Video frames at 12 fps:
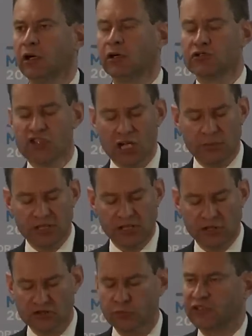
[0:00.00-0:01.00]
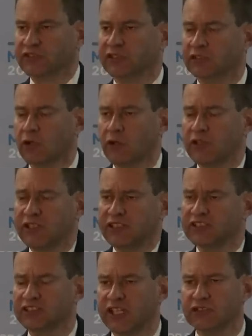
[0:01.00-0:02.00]
or Germany or Switzerland or the
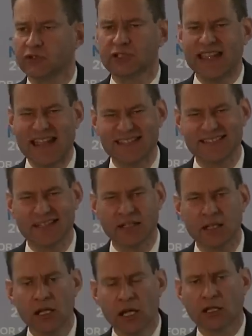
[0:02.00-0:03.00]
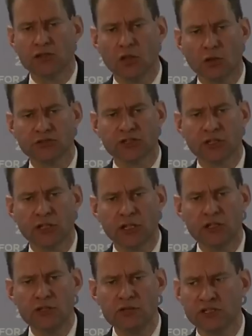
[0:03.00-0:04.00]
United States or Canada are not
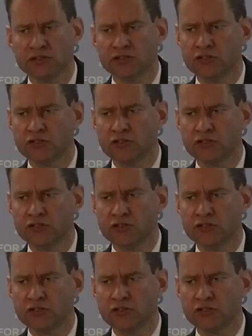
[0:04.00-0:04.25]
unions,